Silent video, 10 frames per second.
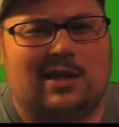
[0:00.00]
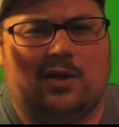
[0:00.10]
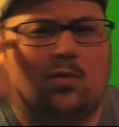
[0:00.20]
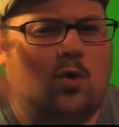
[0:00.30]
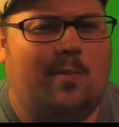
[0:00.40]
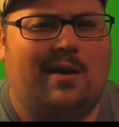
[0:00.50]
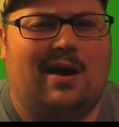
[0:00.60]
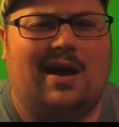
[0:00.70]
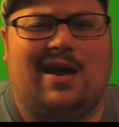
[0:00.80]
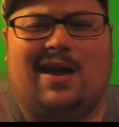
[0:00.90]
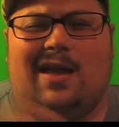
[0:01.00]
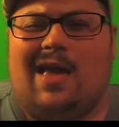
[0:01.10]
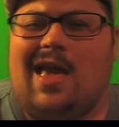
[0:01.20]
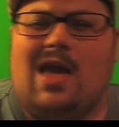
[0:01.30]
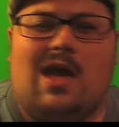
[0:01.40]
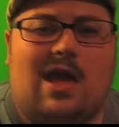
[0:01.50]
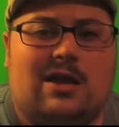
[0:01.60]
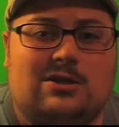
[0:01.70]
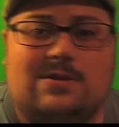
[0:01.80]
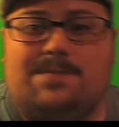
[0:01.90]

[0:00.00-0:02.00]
like a robot eye, it's